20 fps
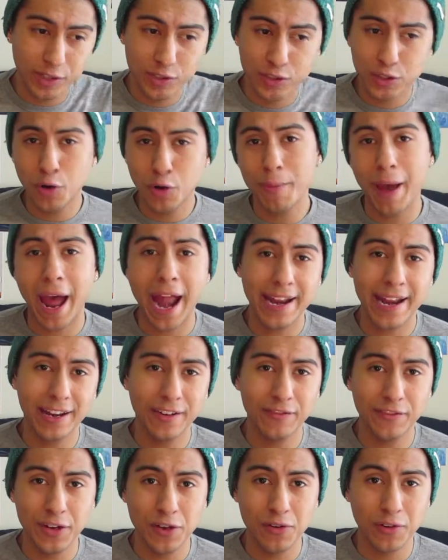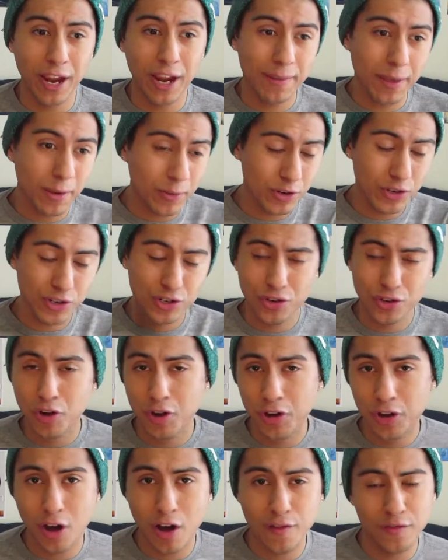so mad at a video game that we just turn
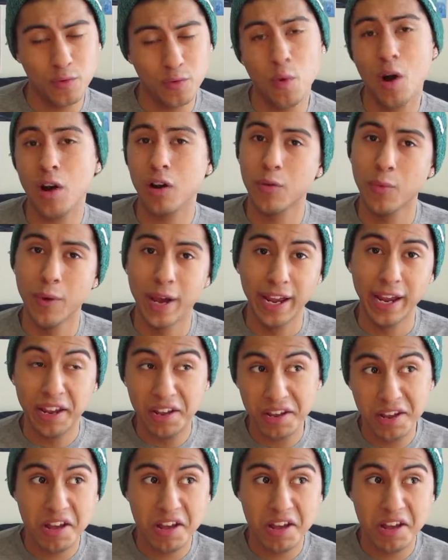it off and walk away.